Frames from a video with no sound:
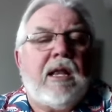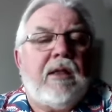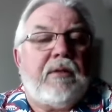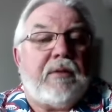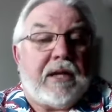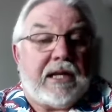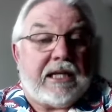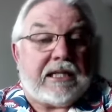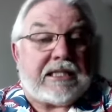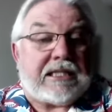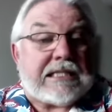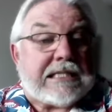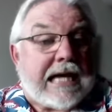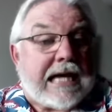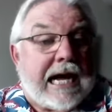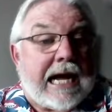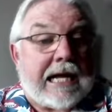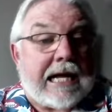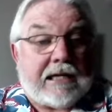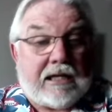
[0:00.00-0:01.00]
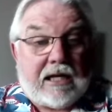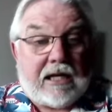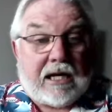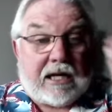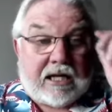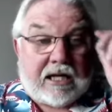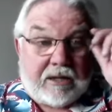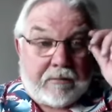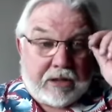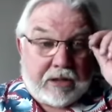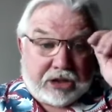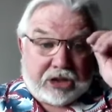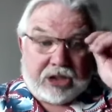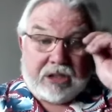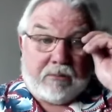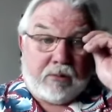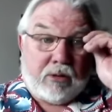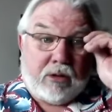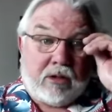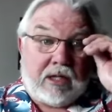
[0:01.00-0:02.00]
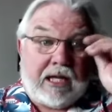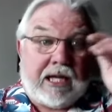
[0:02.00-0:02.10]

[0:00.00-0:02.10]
that is not commissionable,